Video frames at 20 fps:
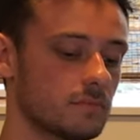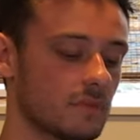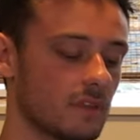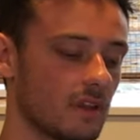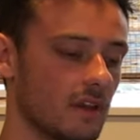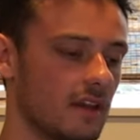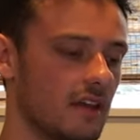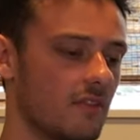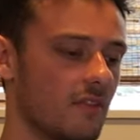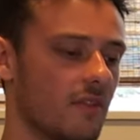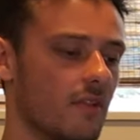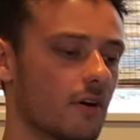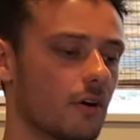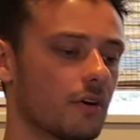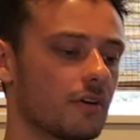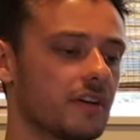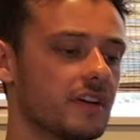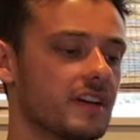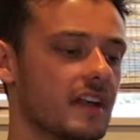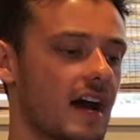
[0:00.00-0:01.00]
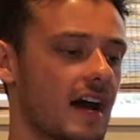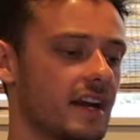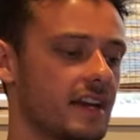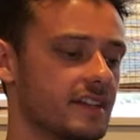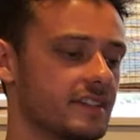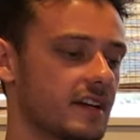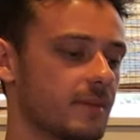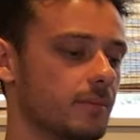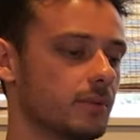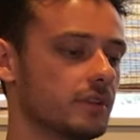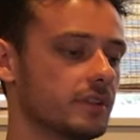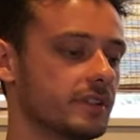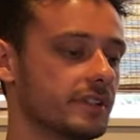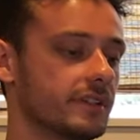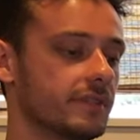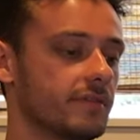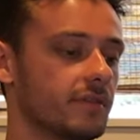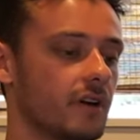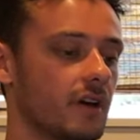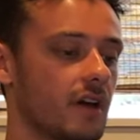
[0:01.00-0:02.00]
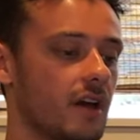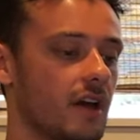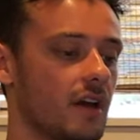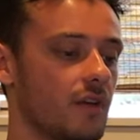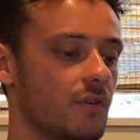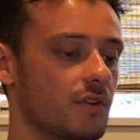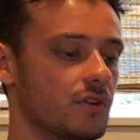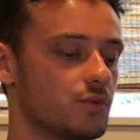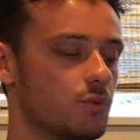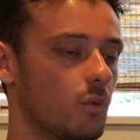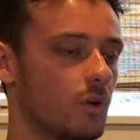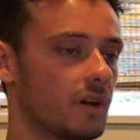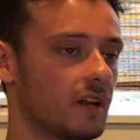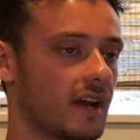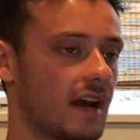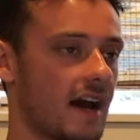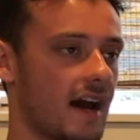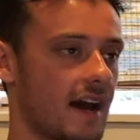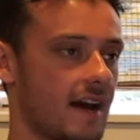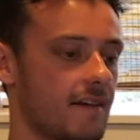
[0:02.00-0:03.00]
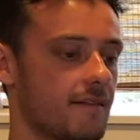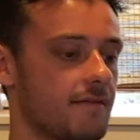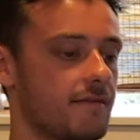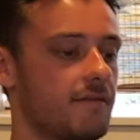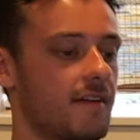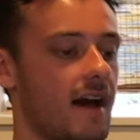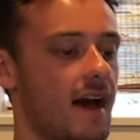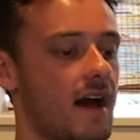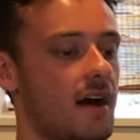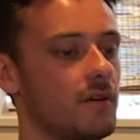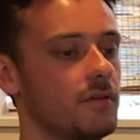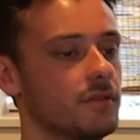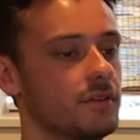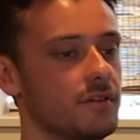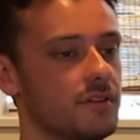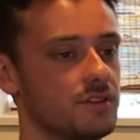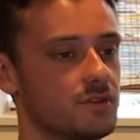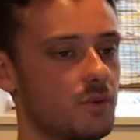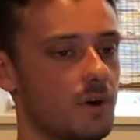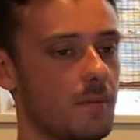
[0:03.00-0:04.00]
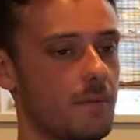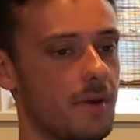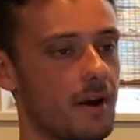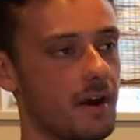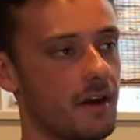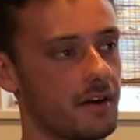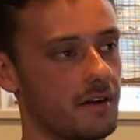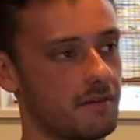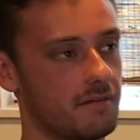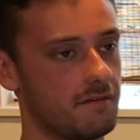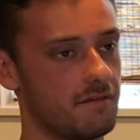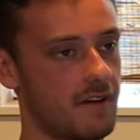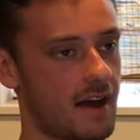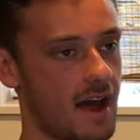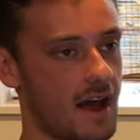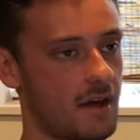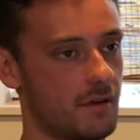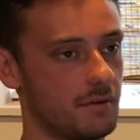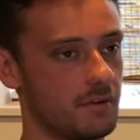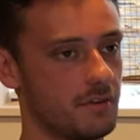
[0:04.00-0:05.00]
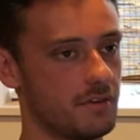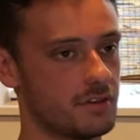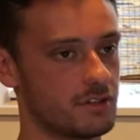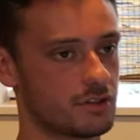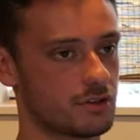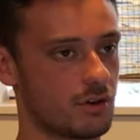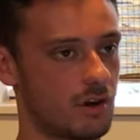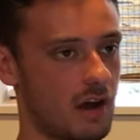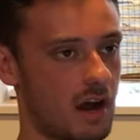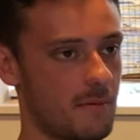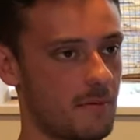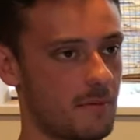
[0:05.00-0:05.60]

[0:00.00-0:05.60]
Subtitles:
in early 90s, I believe, this one American found this tribe in